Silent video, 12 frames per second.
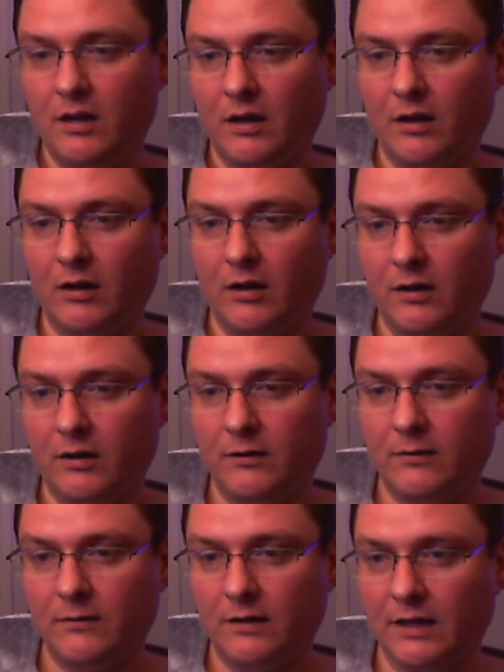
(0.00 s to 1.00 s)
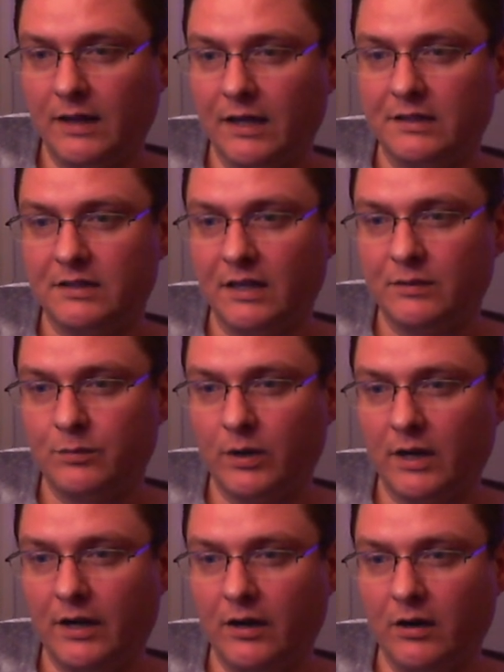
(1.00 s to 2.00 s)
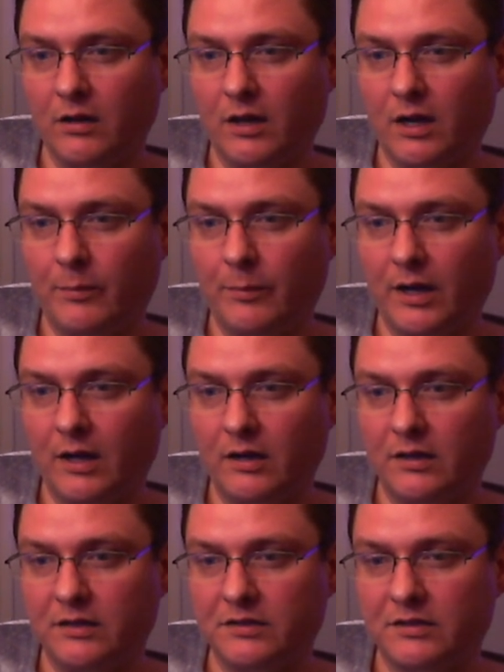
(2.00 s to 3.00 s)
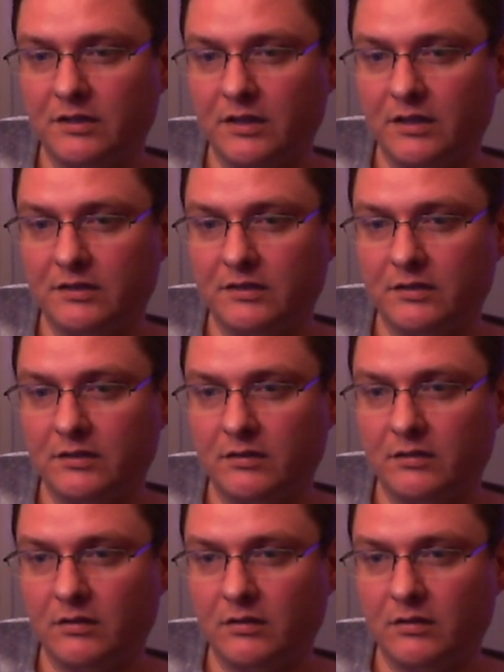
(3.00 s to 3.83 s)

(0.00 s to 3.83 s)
uh, like that's that's what I hear a lot about is is